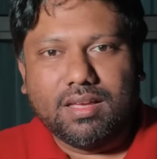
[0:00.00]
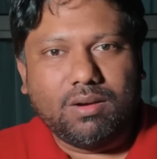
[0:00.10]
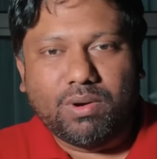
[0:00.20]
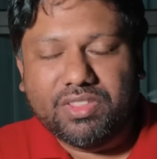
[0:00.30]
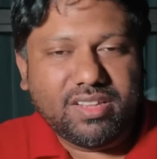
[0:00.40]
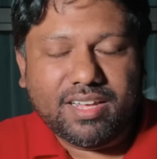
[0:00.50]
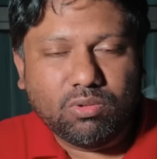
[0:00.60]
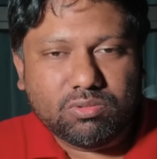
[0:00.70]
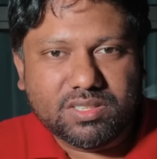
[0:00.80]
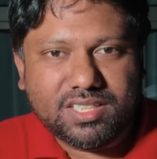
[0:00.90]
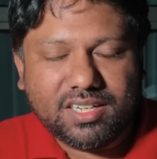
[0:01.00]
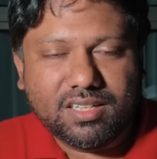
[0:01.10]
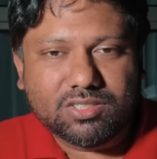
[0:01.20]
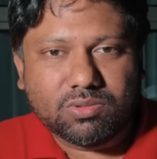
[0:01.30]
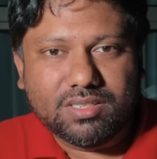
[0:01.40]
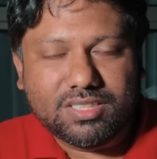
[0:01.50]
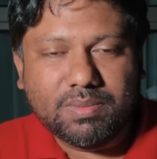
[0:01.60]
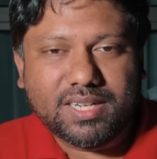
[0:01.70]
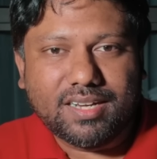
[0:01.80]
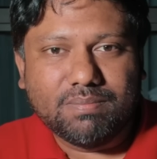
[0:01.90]
whether they look ridiculous or
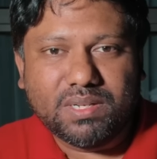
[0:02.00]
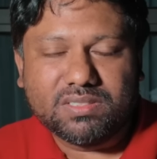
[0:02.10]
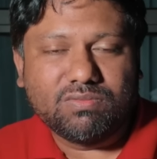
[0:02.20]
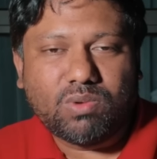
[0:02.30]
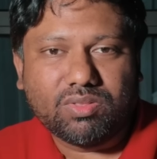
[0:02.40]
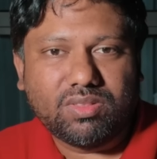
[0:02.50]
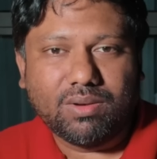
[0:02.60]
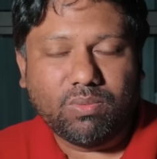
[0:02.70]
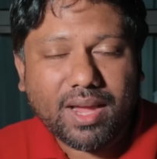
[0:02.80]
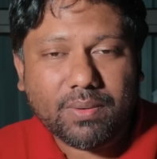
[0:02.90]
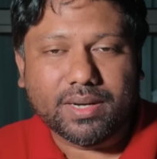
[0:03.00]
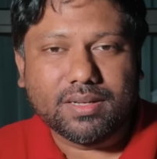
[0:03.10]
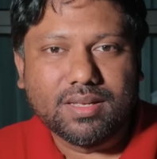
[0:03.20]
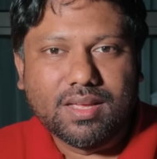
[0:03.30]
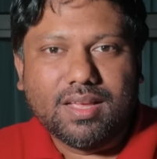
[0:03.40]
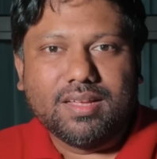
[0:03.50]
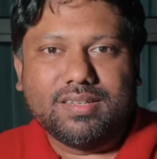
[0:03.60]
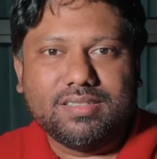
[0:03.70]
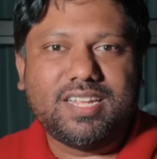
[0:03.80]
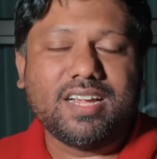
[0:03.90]
intimidating because of what they're wearing,
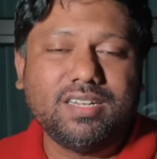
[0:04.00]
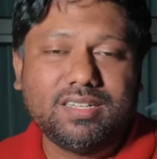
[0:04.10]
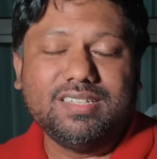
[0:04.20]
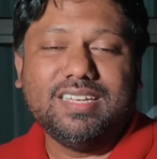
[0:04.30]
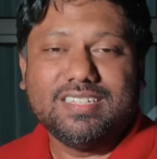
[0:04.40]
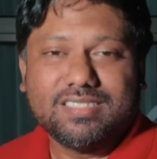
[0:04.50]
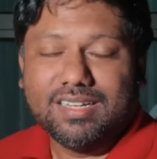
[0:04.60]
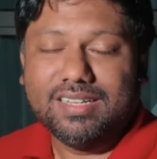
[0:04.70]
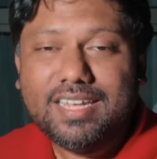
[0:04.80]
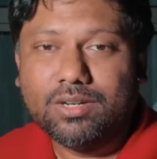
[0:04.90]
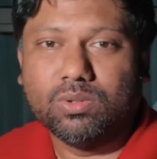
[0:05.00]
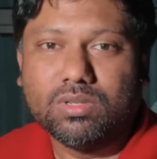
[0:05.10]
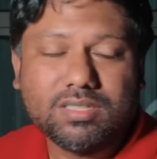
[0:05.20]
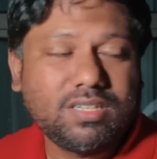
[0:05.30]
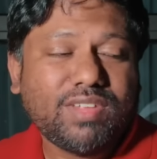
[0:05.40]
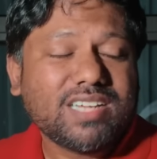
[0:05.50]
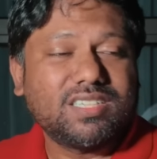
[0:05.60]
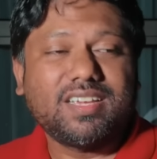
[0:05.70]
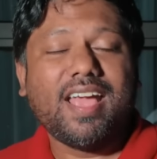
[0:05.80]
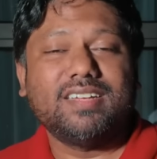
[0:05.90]
technically is illegal. Because if that's
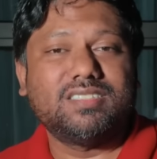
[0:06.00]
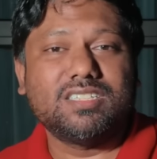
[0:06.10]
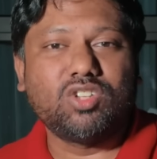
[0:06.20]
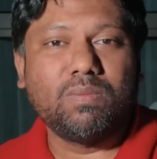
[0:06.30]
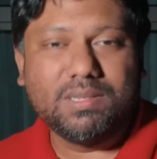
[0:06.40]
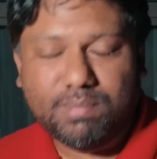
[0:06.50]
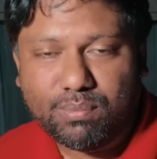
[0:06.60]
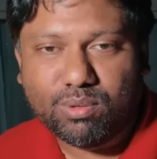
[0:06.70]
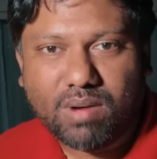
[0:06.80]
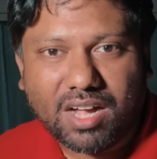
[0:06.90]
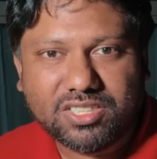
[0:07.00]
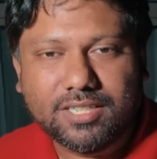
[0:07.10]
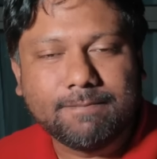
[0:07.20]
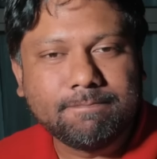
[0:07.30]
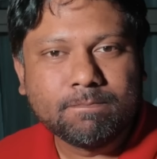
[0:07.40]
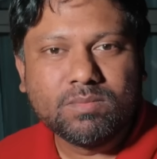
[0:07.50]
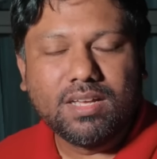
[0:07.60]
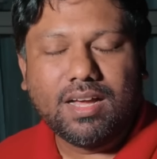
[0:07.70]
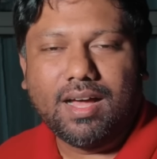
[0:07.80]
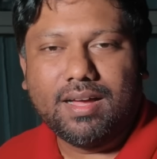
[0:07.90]
the case, there's so many people marching,
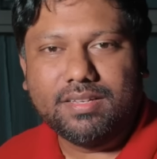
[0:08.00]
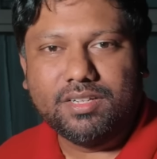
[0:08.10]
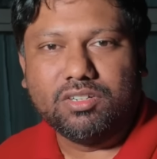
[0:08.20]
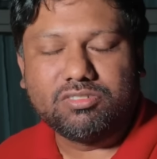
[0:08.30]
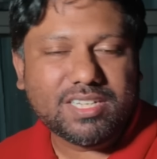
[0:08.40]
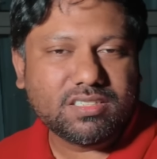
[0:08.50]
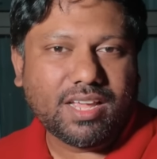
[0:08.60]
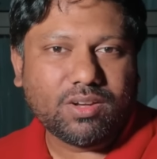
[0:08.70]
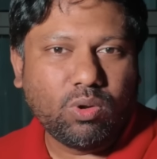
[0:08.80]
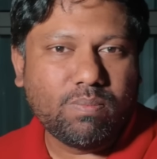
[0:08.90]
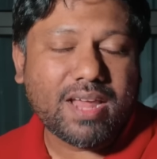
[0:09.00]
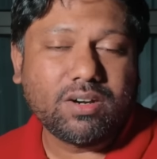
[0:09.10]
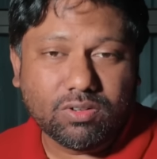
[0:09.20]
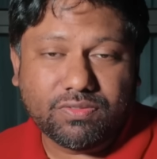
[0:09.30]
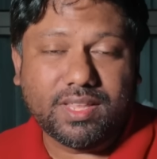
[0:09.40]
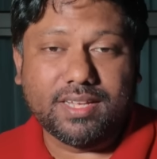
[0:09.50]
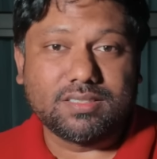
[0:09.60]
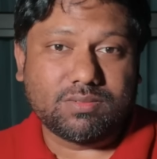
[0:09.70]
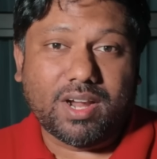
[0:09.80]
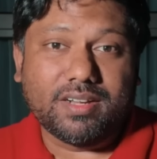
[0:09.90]
dressed like all manner of
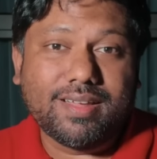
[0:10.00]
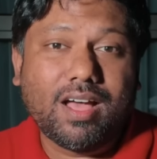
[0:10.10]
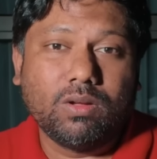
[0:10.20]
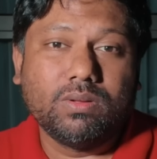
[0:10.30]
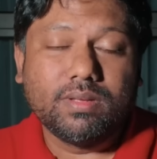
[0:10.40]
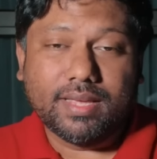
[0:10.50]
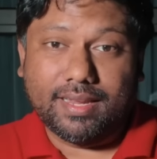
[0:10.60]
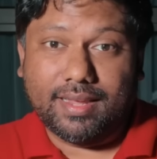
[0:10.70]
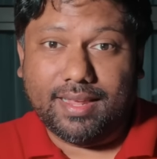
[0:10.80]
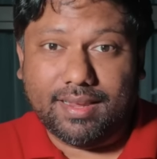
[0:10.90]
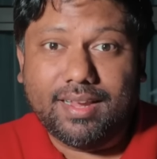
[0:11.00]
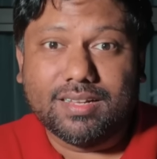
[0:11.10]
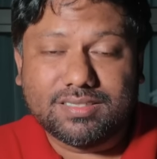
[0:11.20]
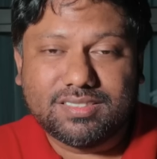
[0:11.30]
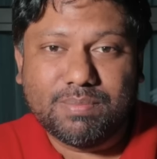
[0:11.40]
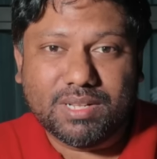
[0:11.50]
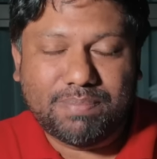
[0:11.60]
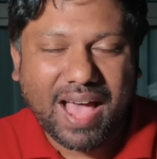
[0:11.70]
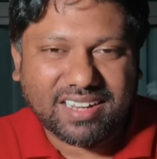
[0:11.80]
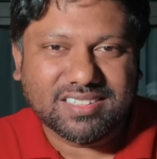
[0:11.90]
things right now in a similar
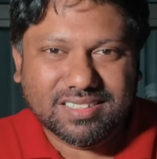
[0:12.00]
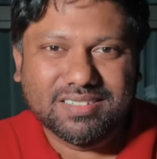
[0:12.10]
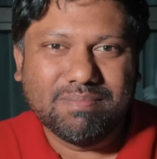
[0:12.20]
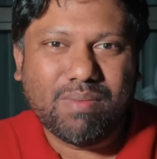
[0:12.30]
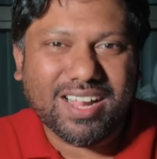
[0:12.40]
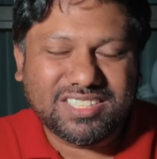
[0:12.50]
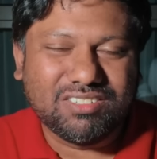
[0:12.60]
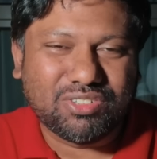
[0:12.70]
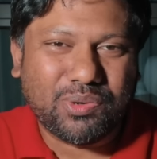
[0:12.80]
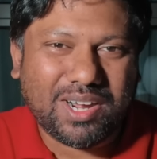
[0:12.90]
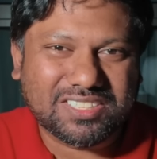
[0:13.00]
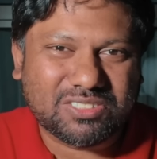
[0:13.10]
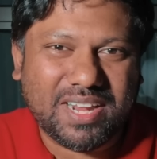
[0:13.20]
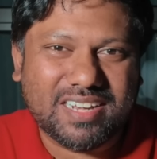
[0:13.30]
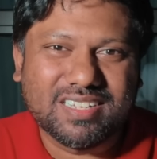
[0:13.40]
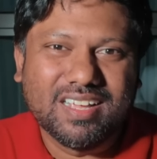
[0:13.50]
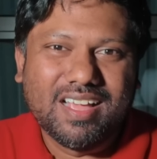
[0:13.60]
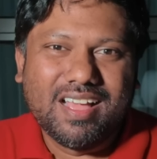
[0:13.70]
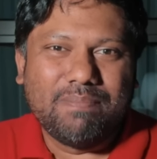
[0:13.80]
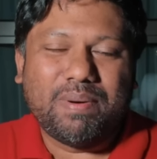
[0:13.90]
pattern, marching through our streets,
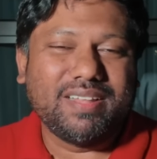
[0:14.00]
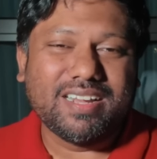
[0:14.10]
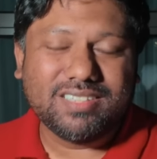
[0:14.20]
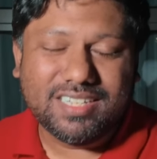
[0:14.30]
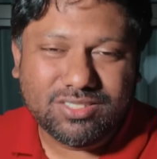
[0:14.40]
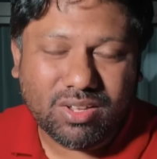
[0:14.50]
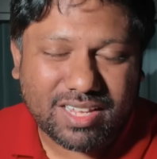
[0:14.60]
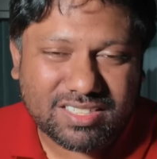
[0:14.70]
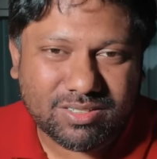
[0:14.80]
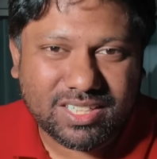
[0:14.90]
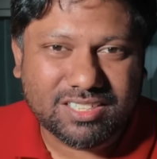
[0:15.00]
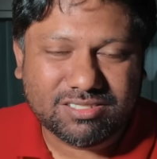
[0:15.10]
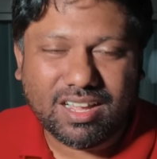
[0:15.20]
but that is not necessarily